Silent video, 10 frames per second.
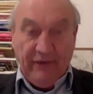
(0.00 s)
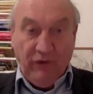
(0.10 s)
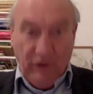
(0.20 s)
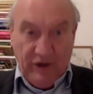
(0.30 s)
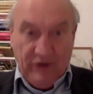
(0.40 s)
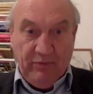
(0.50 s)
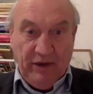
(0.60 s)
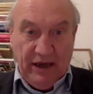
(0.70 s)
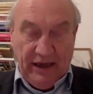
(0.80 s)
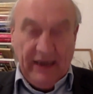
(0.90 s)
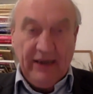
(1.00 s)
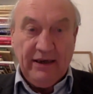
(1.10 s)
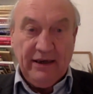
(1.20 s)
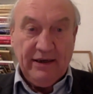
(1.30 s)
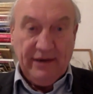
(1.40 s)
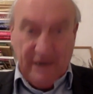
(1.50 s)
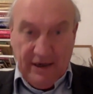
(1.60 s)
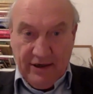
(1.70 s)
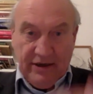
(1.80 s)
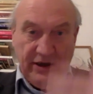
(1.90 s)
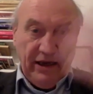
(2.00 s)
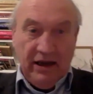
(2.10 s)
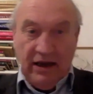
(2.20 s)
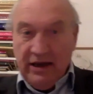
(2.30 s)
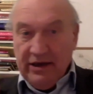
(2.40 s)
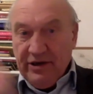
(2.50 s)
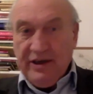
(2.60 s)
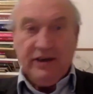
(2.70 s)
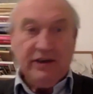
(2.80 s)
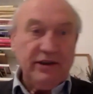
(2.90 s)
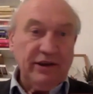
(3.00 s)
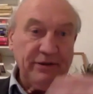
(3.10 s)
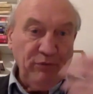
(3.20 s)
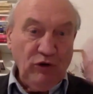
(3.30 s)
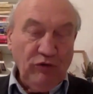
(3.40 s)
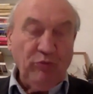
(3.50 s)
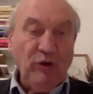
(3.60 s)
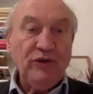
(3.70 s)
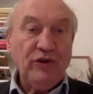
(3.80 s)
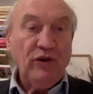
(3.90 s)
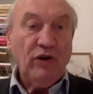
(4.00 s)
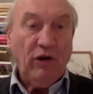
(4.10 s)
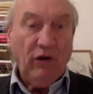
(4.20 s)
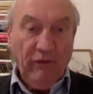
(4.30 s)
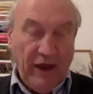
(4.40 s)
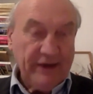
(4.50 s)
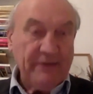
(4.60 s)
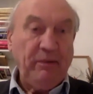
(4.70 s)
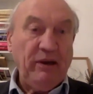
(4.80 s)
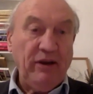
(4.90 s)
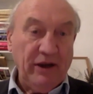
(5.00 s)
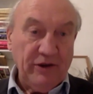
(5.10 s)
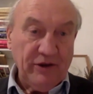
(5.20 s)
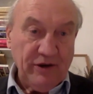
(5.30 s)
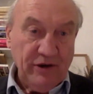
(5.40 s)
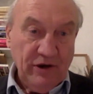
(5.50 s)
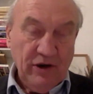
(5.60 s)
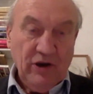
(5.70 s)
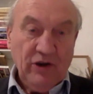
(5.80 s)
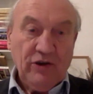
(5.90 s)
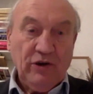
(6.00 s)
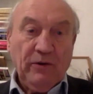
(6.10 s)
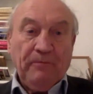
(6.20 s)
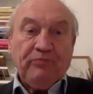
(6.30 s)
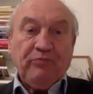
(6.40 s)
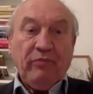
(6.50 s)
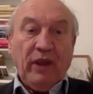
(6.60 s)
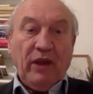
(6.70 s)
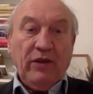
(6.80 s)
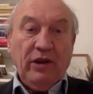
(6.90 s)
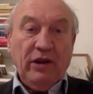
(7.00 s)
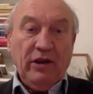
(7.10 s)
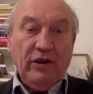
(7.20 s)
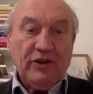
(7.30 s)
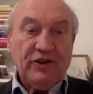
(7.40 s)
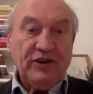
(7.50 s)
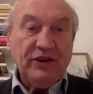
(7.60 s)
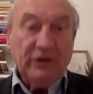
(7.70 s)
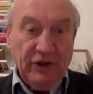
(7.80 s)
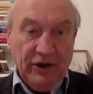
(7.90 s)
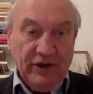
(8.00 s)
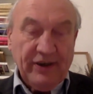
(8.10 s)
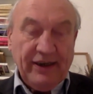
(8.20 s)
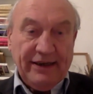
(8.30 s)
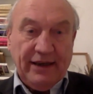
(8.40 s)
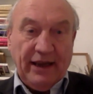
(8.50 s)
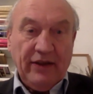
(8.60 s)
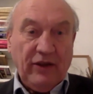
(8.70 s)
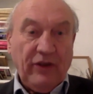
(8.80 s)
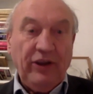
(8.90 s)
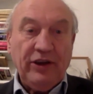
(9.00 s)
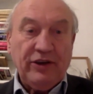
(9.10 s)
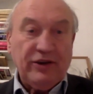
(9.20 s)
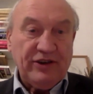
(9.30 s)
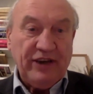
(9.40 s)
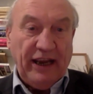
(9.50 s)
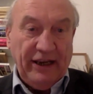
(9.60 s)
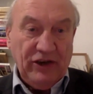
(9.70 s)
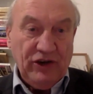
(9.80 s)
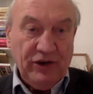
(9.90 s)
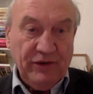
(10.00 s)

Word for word: for this being here-ness is the ceaseless movement of experience. So the, the stillness is like the theater stage